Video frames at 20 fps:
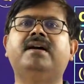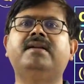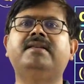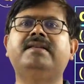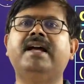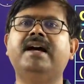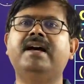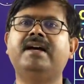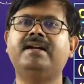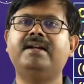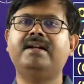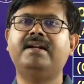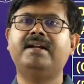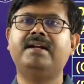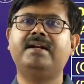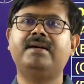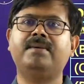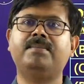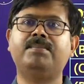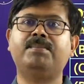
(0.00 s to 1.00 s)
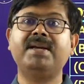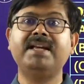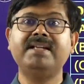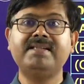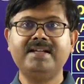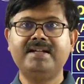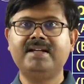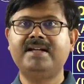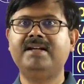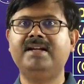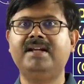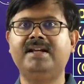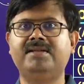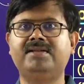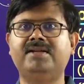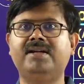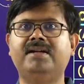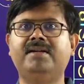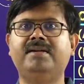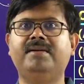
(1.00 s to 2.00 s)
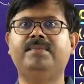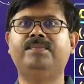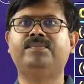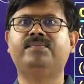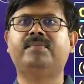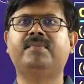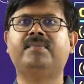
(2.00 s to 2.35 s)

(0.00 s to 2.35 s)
they are basic in nature.